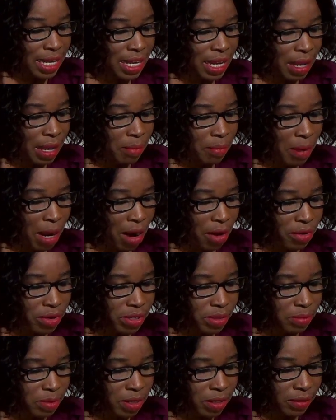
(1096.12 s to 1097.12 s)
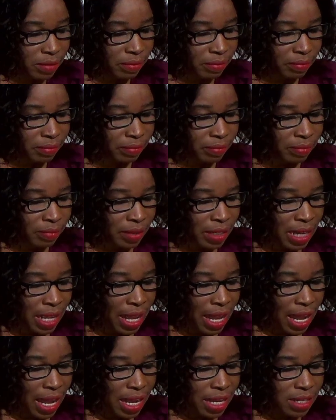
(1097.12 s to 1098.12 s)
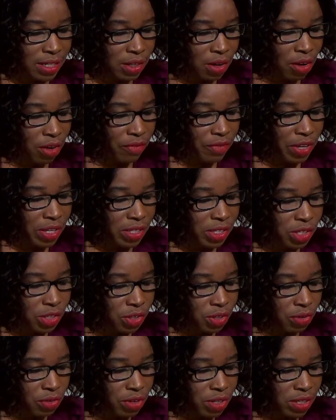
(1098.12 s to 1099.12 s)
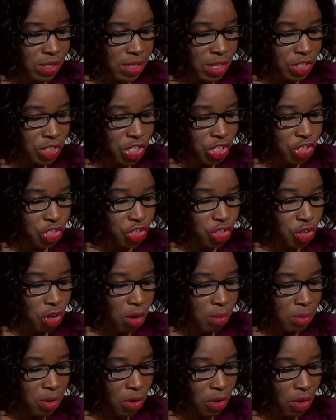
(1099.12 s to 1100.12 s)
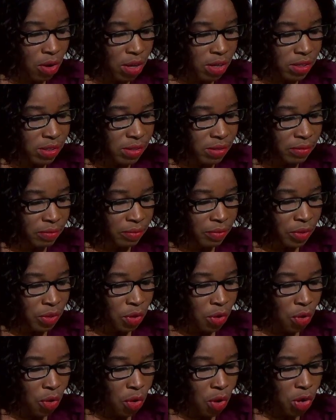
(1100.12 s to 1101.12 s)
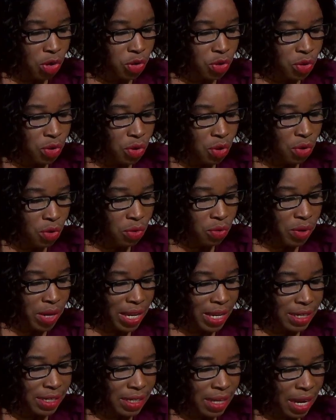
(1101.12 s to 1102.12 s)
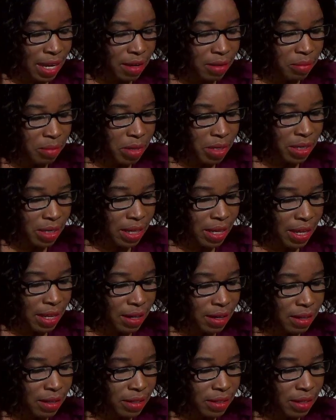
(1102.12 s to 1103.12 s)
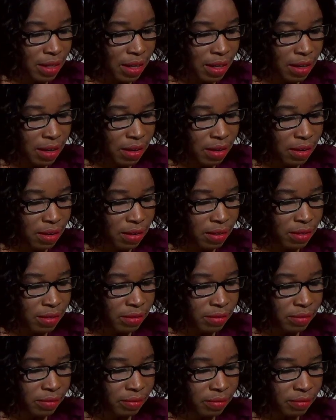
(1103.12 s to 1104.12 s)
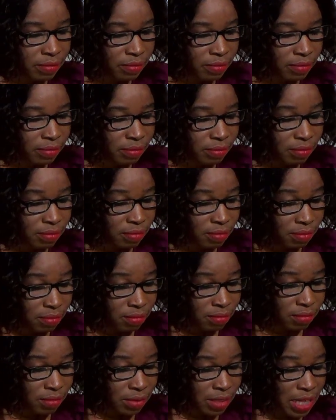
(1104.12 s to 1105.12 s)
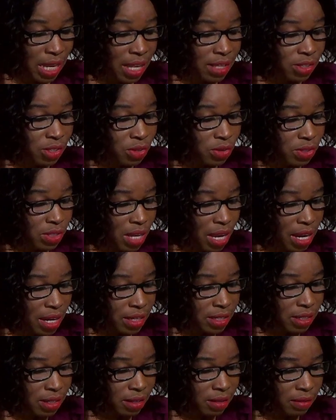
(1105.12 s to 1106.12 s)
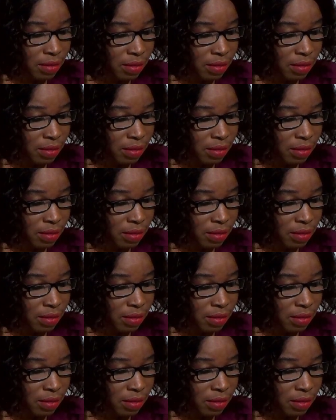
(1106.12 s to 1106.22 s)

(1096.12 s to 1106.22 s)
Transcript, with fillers: and of insecurities such as job loss or no entitlement in a uh, dense society one of the leading causes of